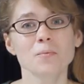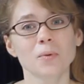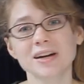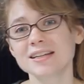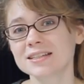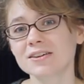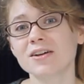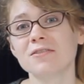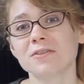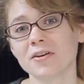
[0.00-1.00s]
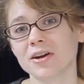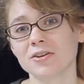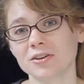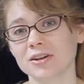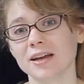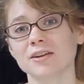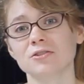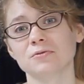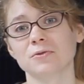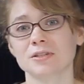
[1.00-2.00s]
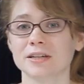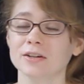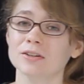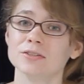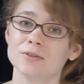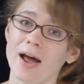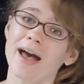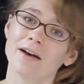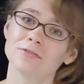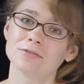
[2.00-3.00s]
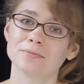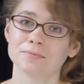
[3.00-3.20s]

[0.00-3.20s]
But it's still a very good and useful skill to have.